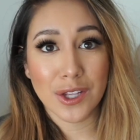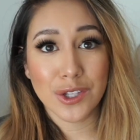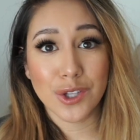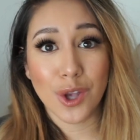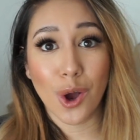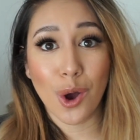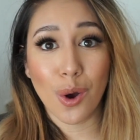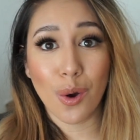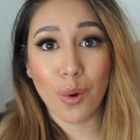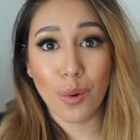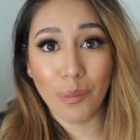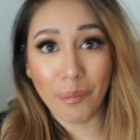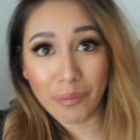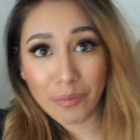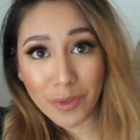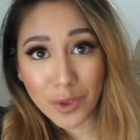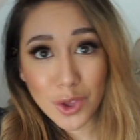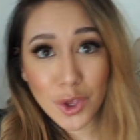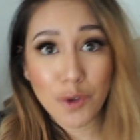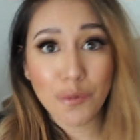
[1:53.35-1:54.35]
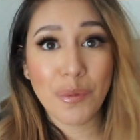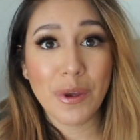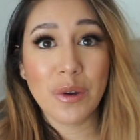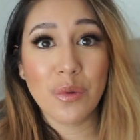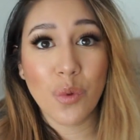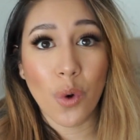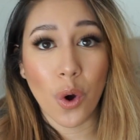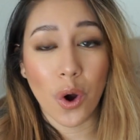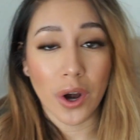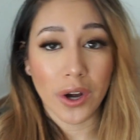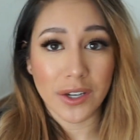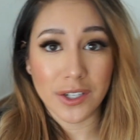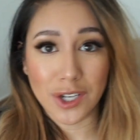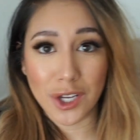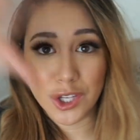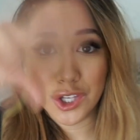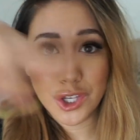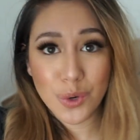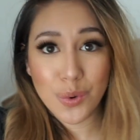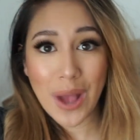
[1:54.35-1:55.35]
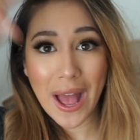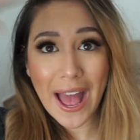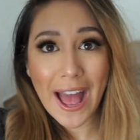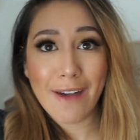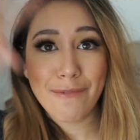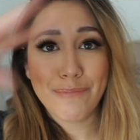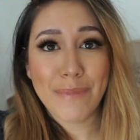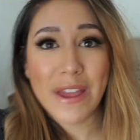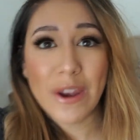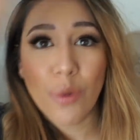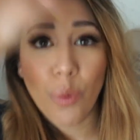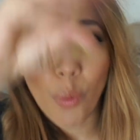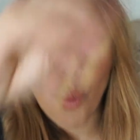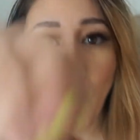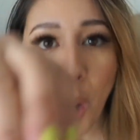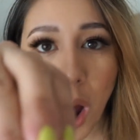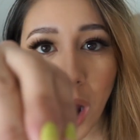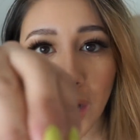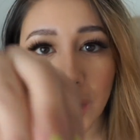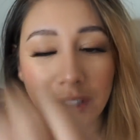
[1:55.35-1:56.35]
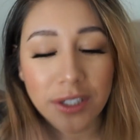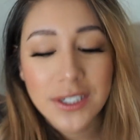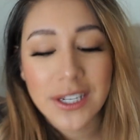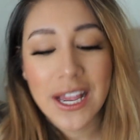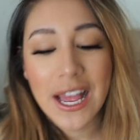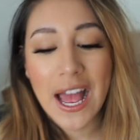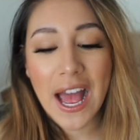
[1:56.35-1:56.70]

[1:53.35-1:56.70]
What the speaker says: So you've been warned. You have been warned.